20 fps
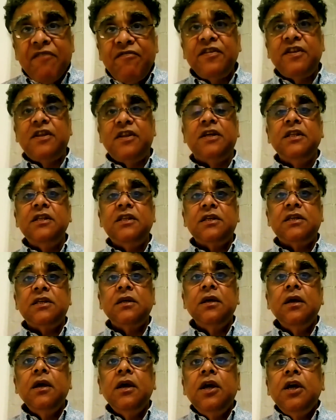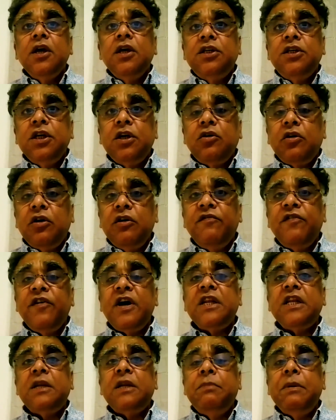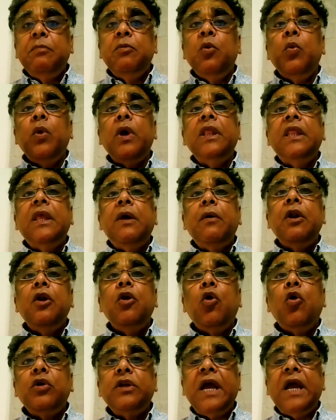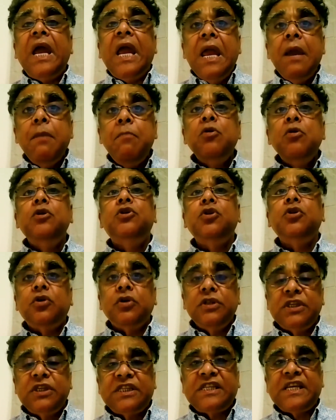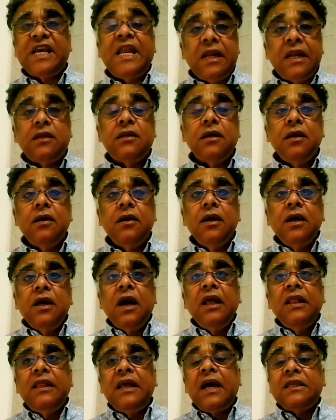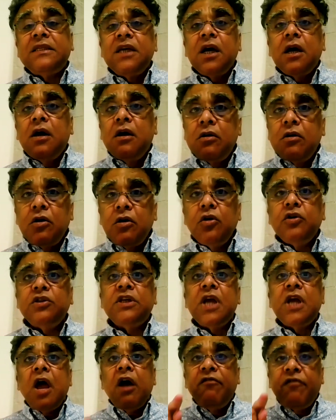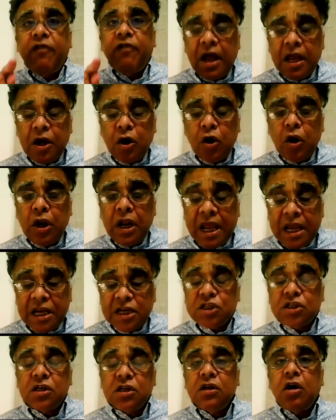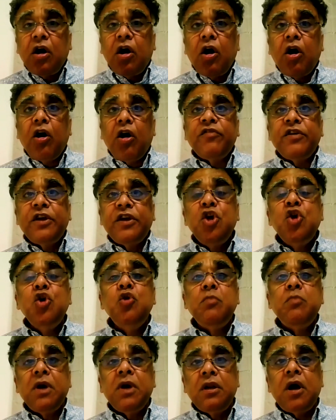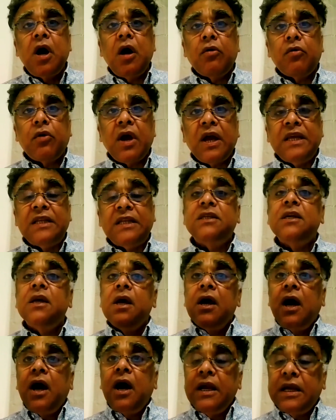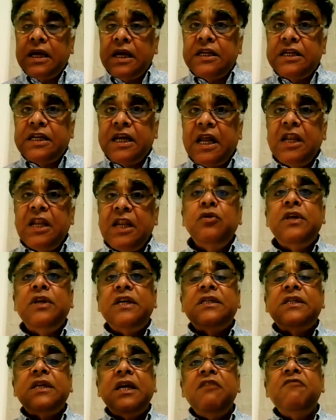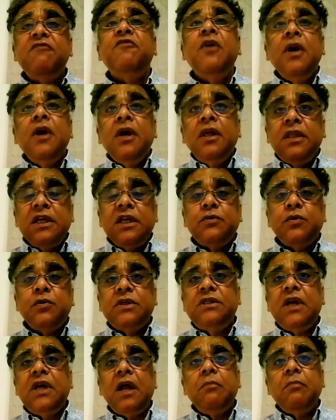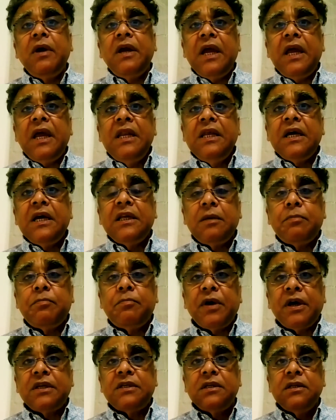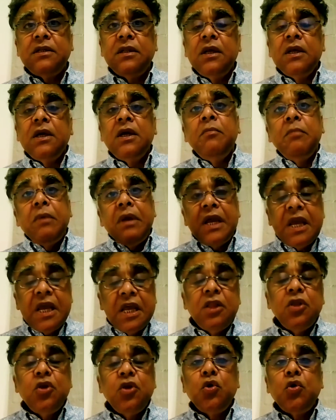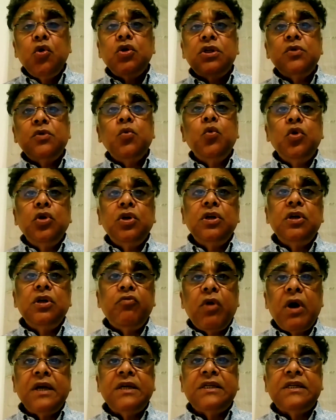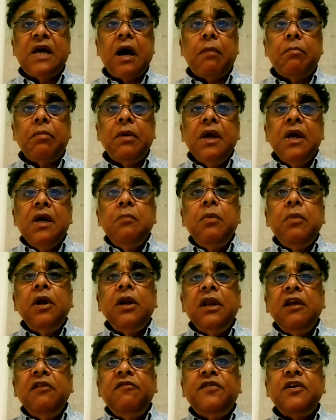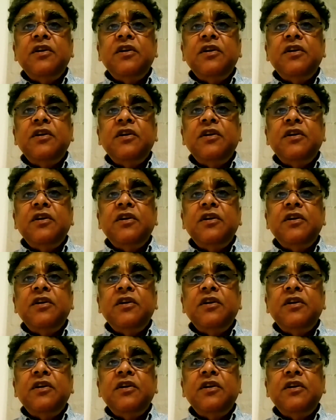evidence, she converted people when they were not able to consent. And that's a gross violation of human rights. I can tell you this, if this was done by any other person, Hindus would rise up. But